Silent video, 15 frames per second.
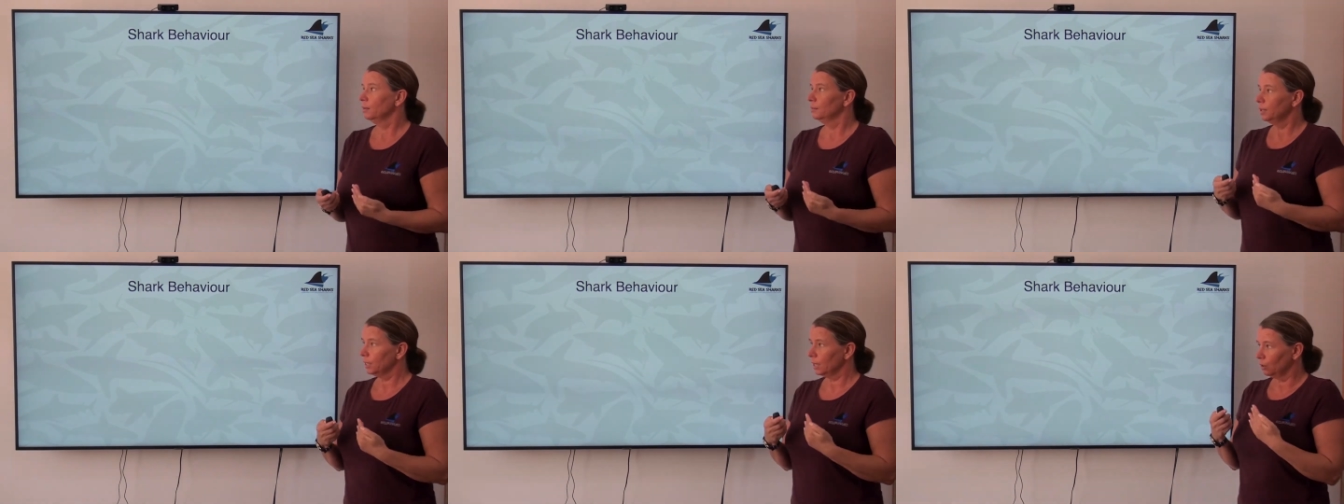
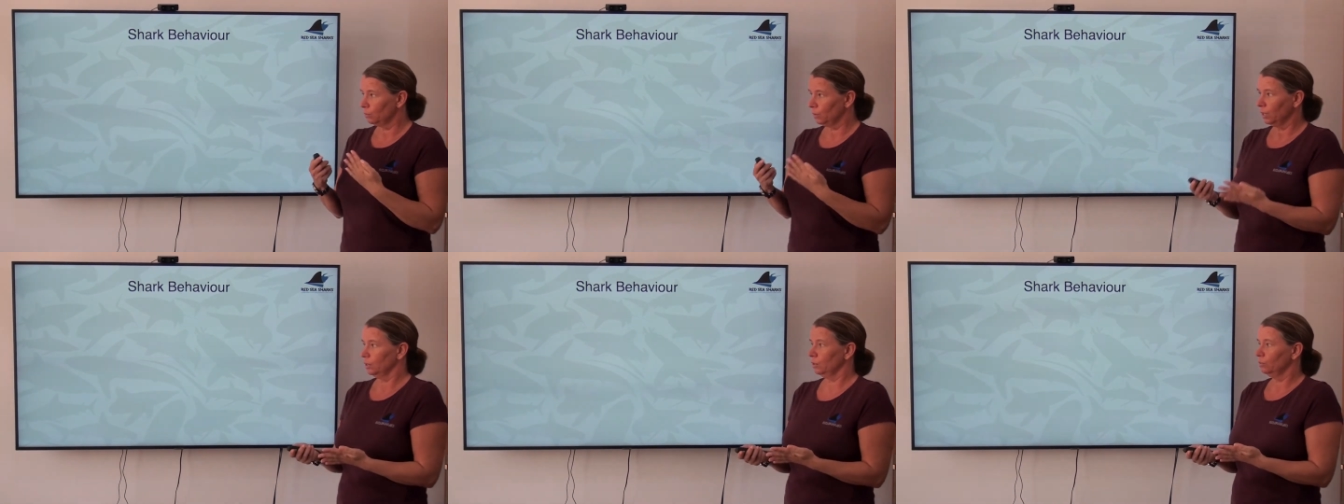But again,
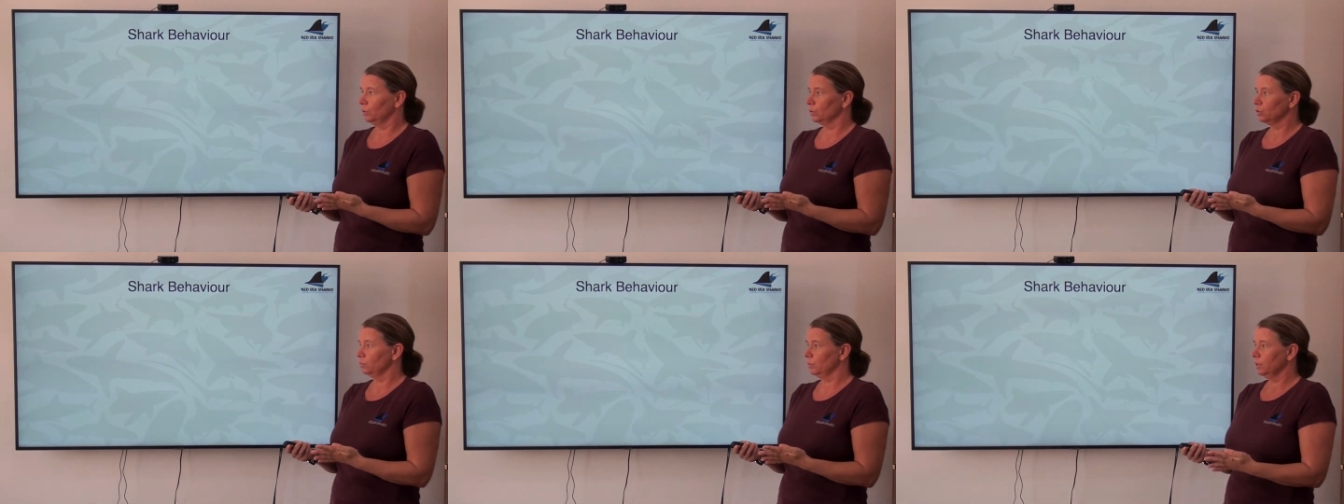we're in the
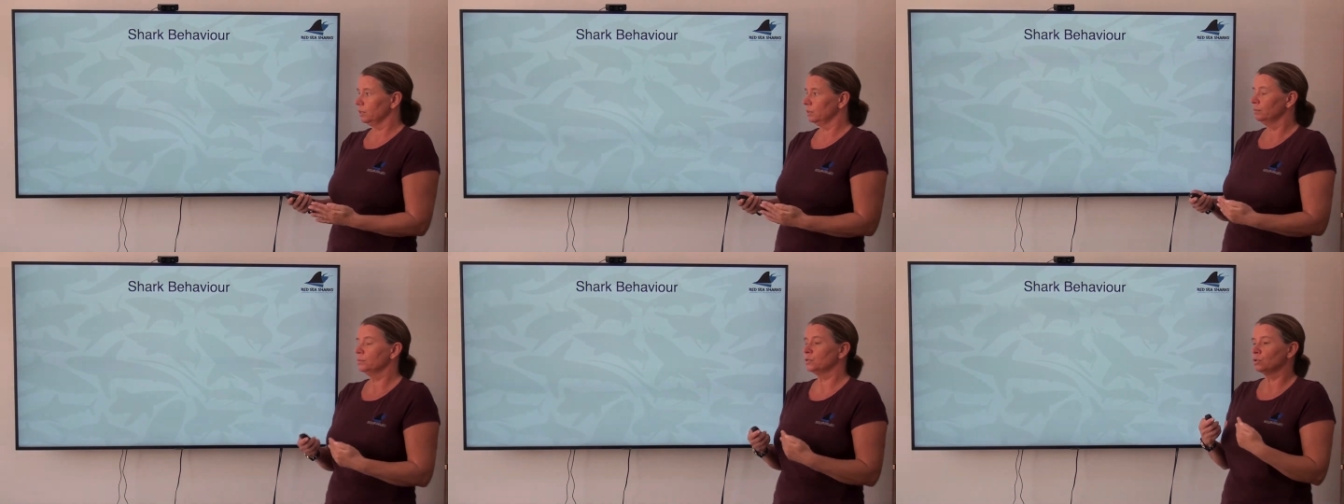water with
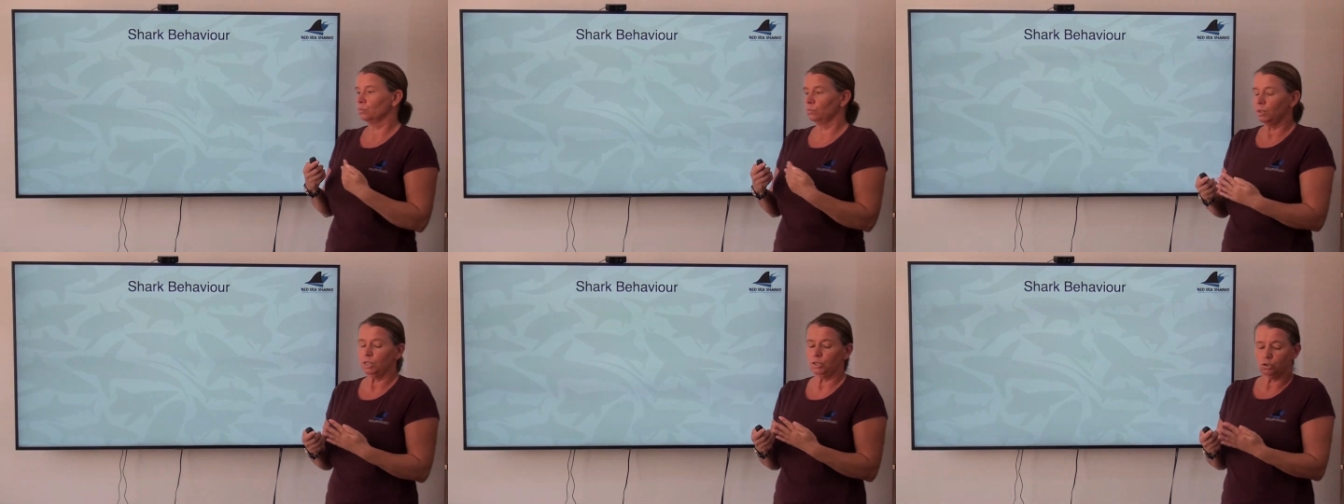them, so
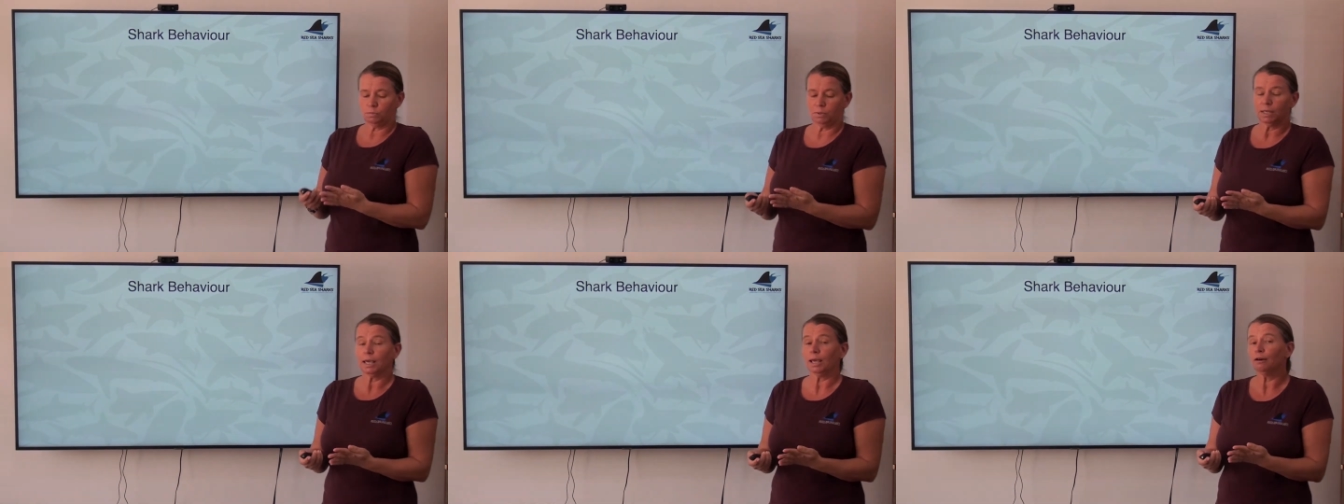we need to
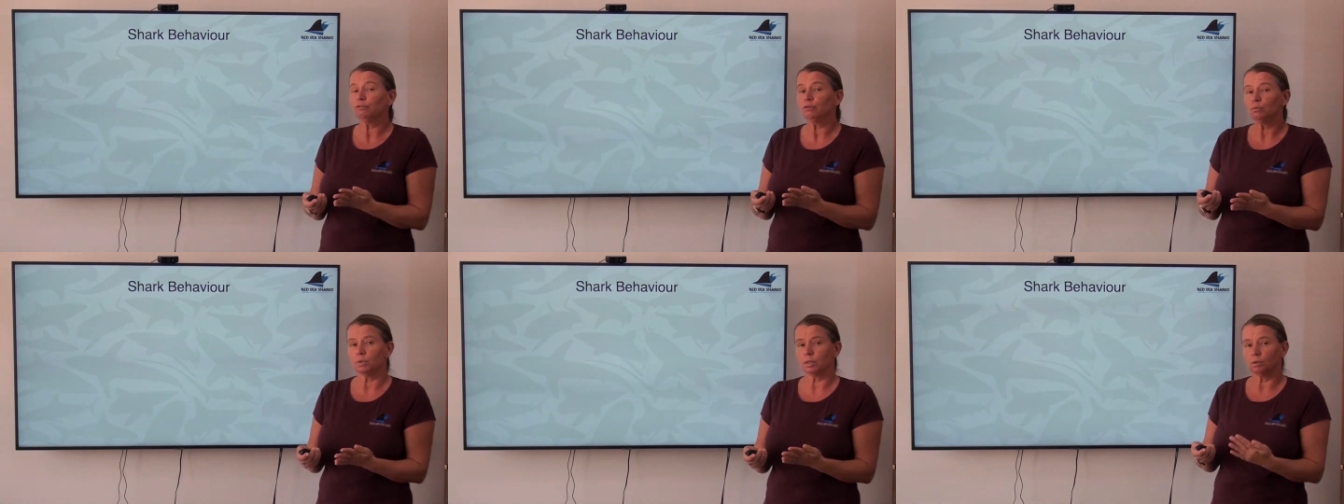be
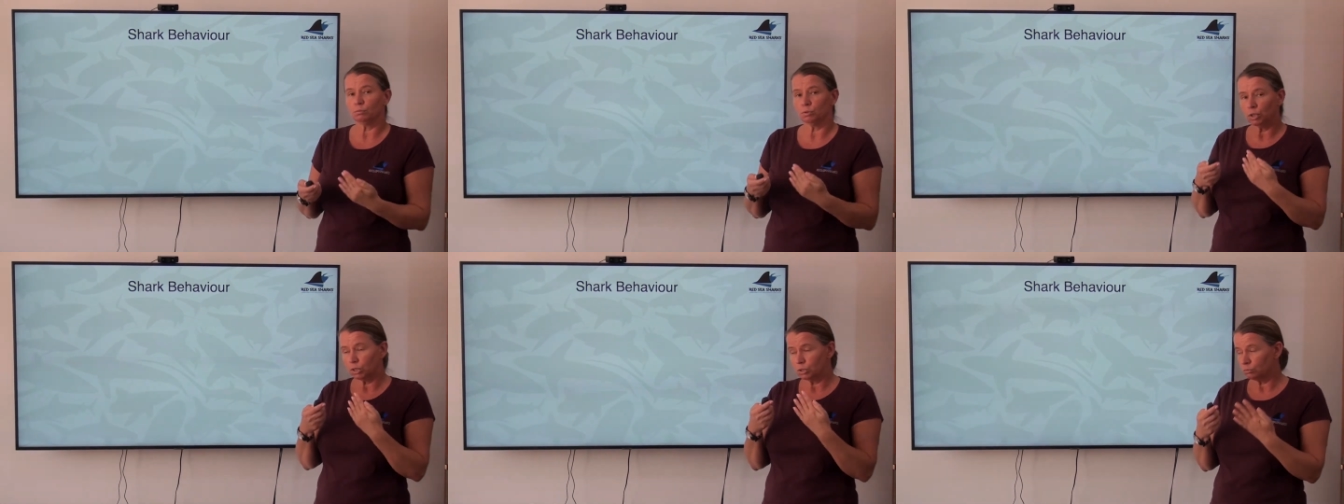careful with them.
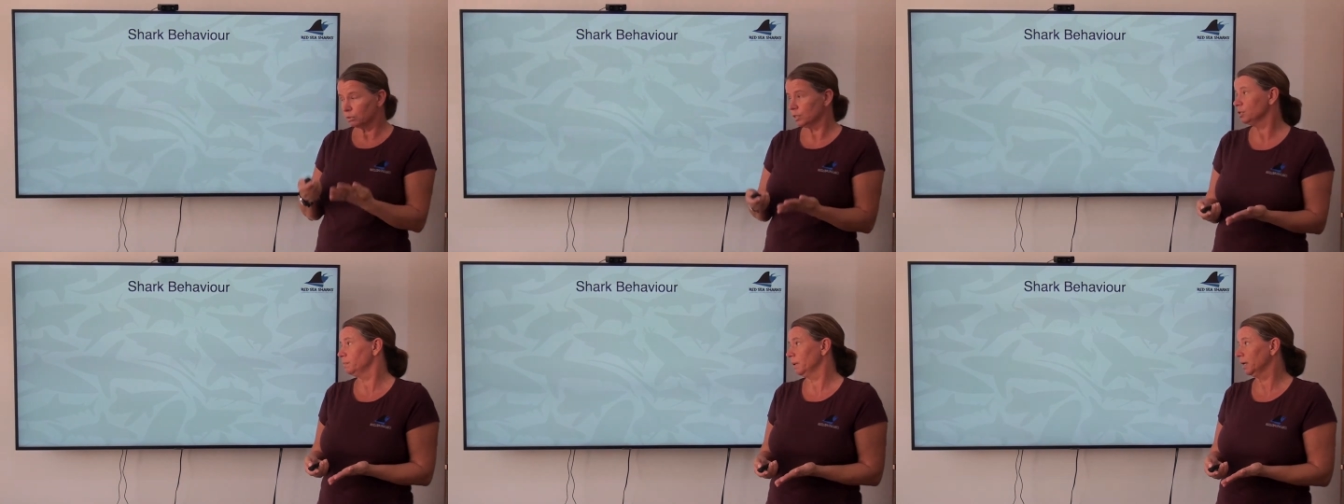We need to
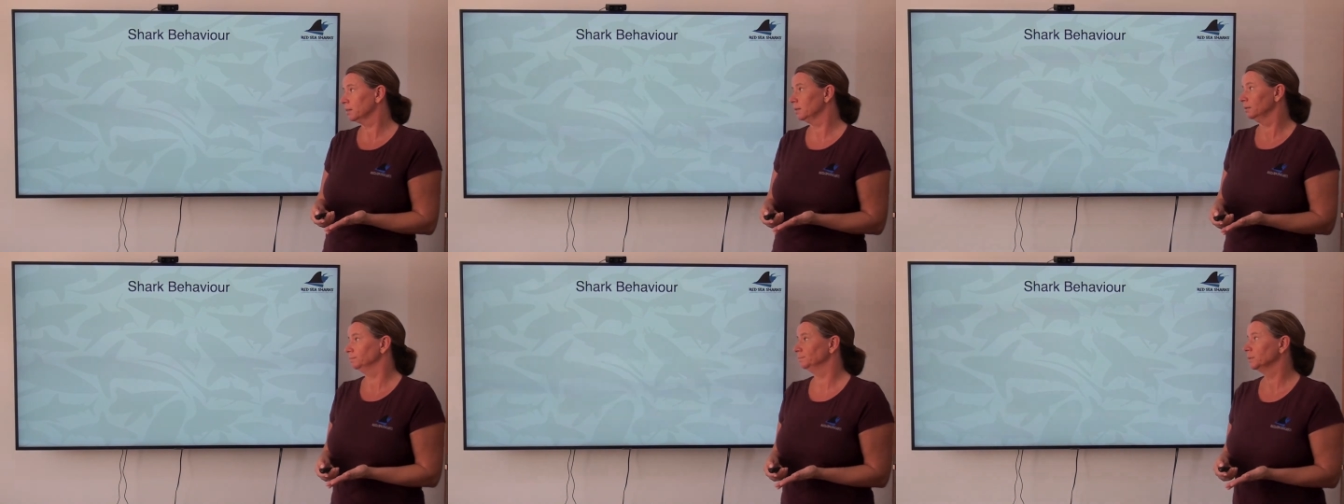respect
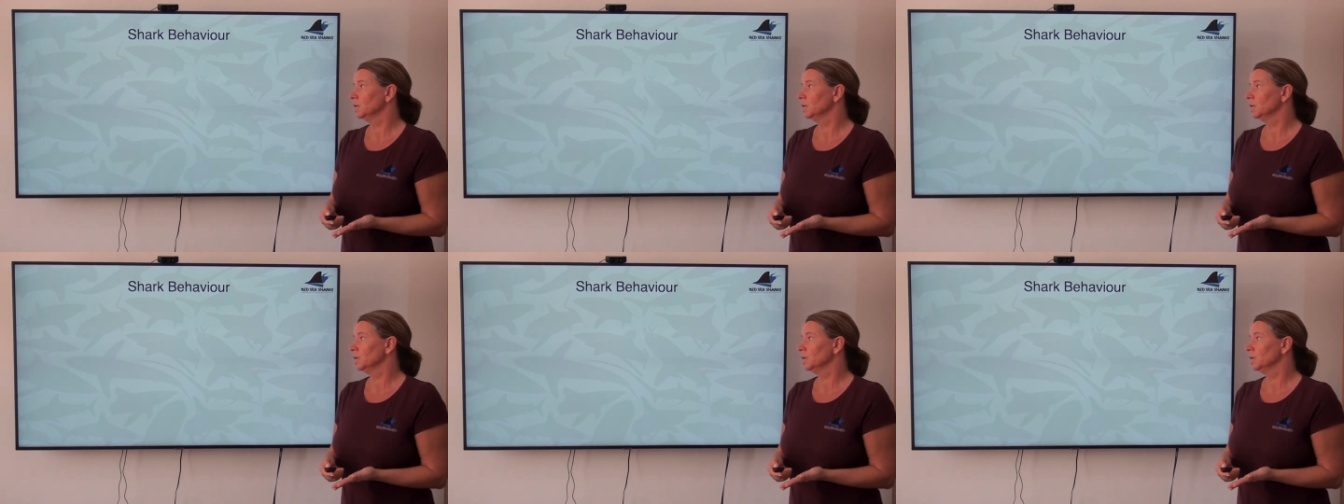them.